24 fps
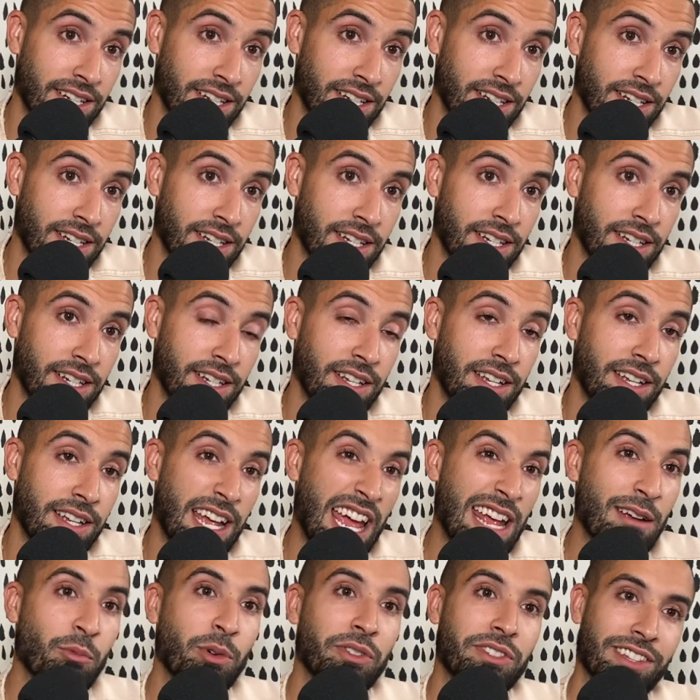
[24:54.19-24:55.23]
Yeah.
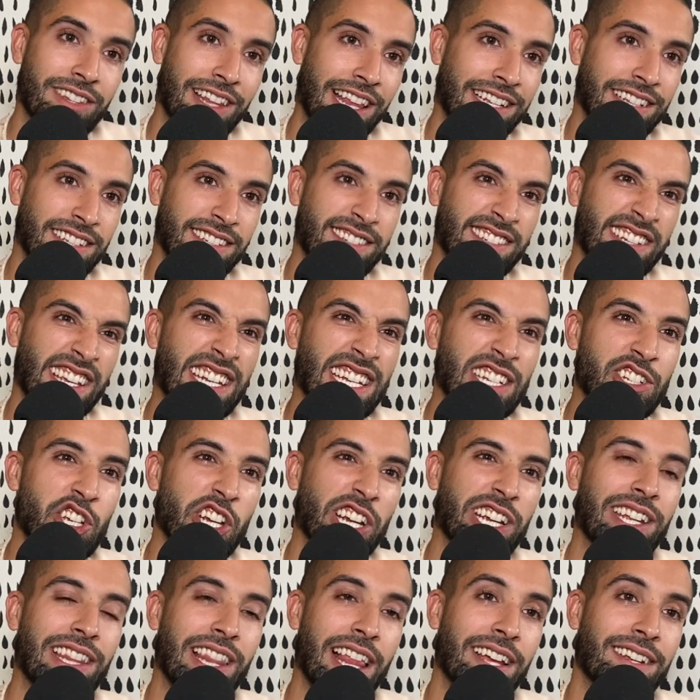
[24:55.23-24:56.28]
And was it like the skinny
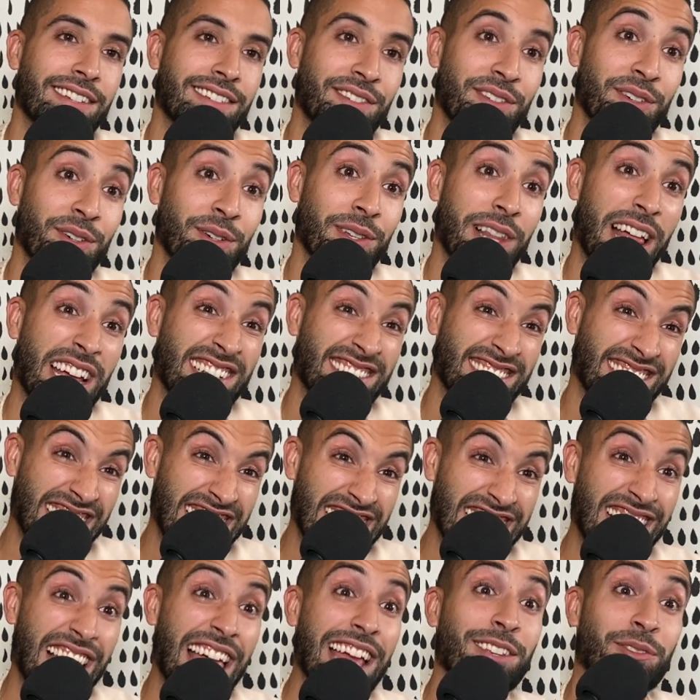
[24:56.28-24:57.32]
chicken legs but too, like skinny
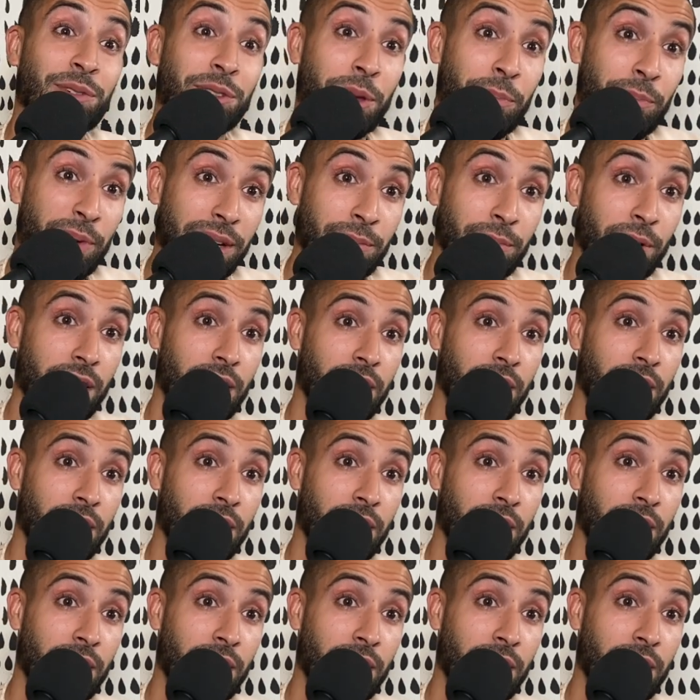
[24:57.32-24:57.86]
legs no, no, with a big butt?